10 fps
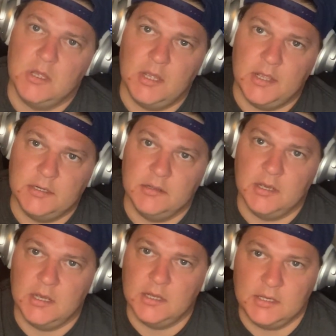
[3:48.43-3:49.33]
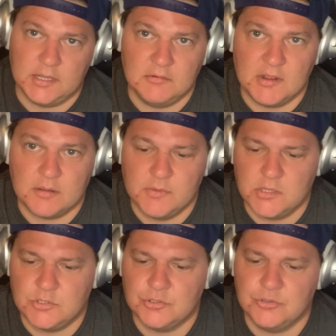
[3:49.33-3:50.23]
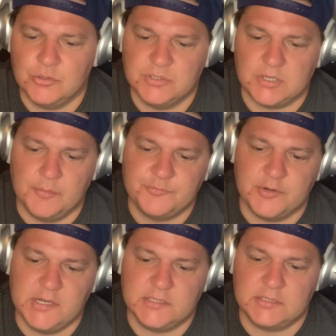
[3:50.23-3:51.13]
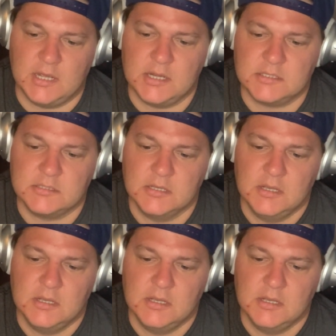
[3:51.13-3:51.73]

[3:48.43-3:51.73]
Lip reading: And again, recommendation you do is uptrending stocks.